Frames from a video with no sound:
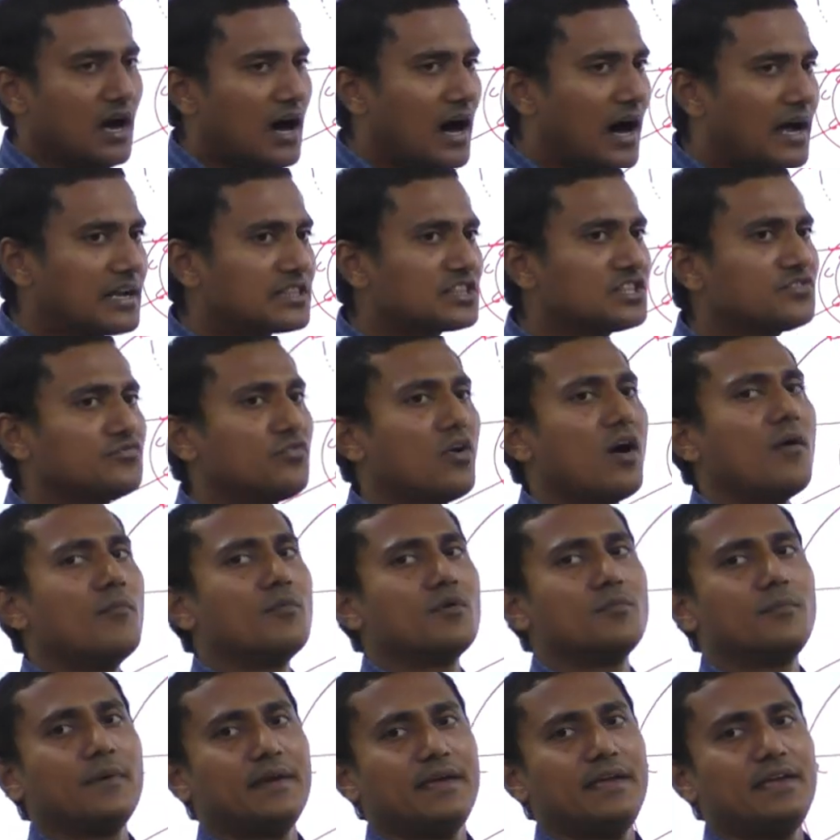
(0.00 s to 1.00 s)
earth
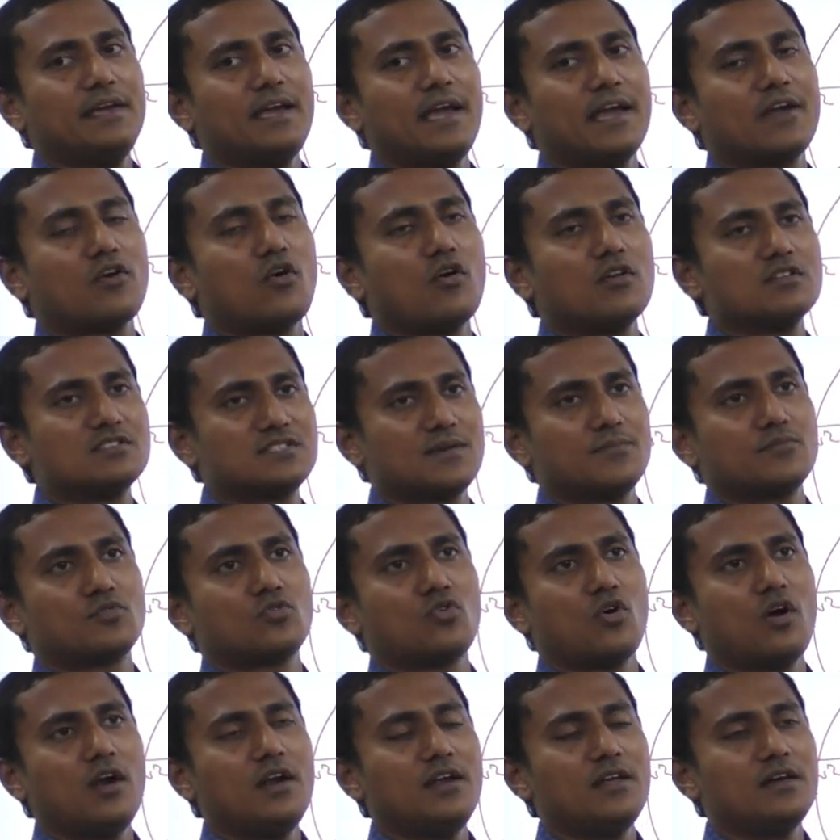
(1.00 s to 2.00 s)
formed by a concept
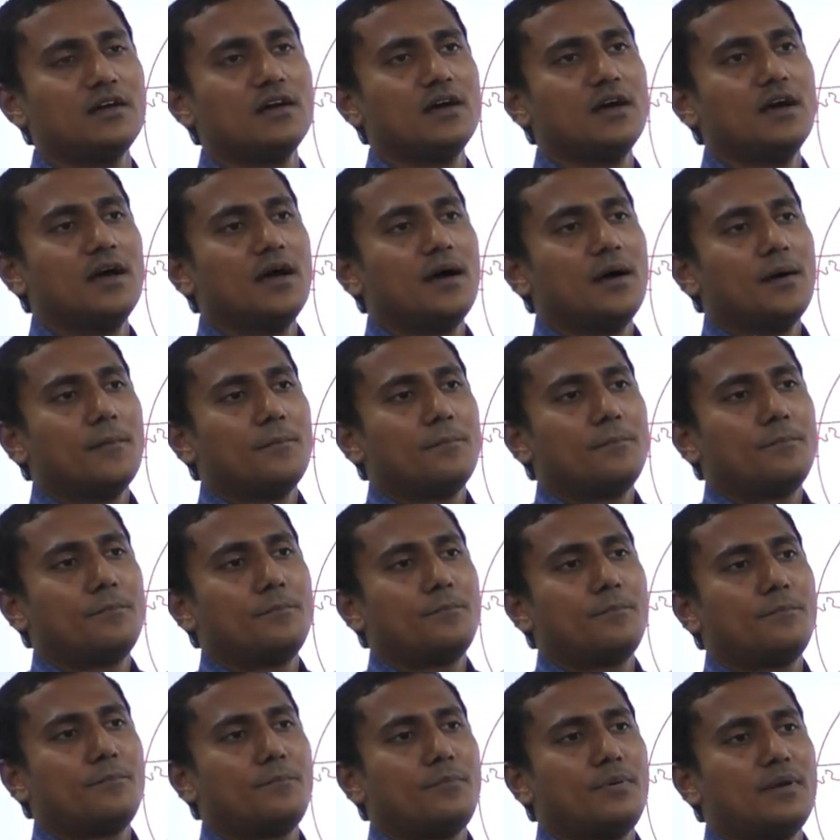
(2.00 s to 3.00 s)
called
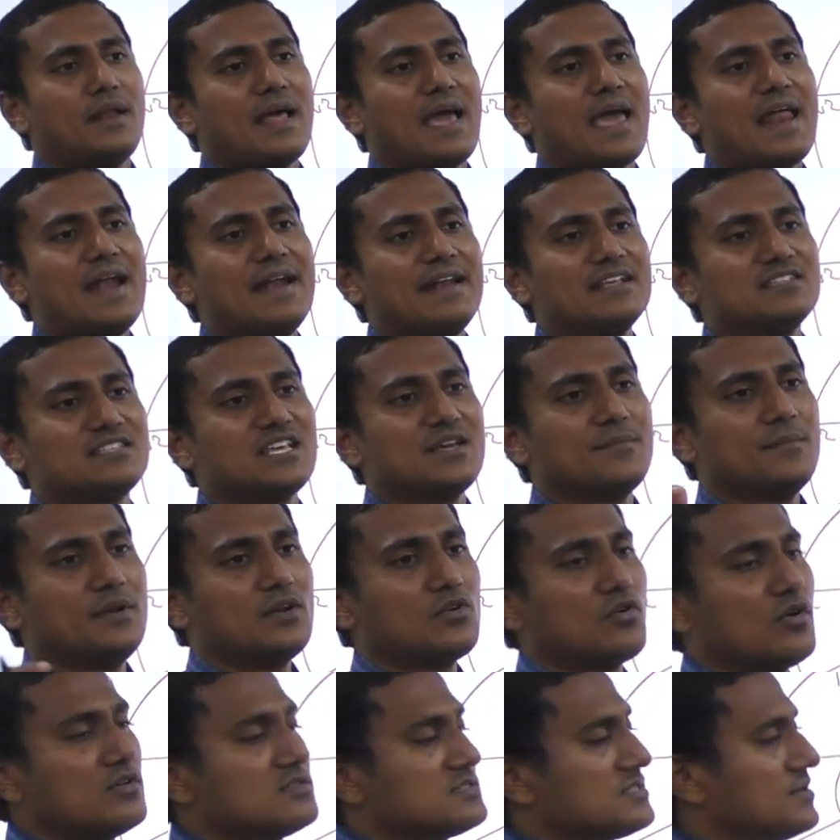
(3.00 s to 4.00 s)
planetesimal
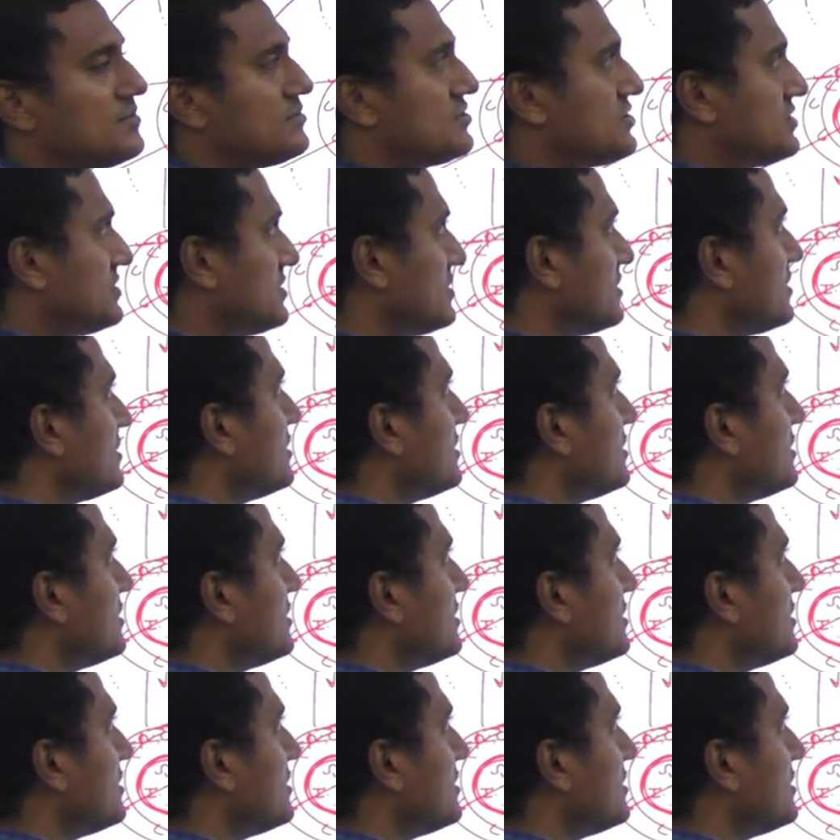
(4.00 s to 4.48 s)
concept.